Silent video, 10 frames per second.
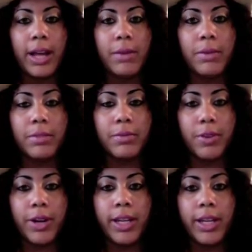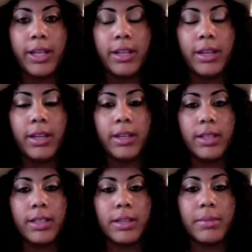I was afraid
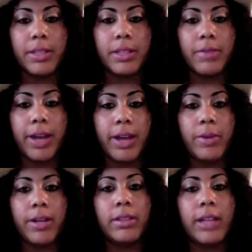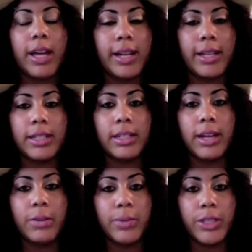because of some of the stuff I had read online. I had done a
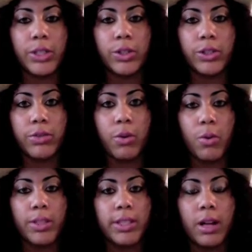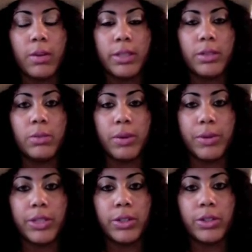lot of research, of course. I always do my
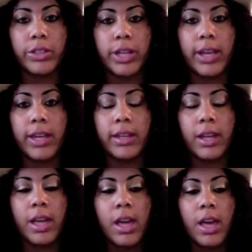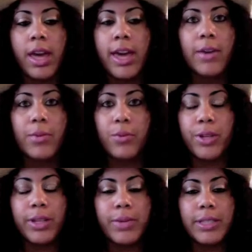research, and it
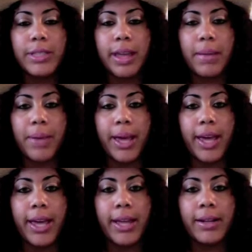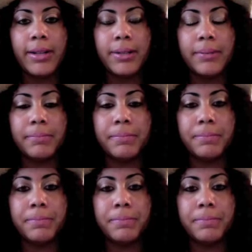really wasn't that bad.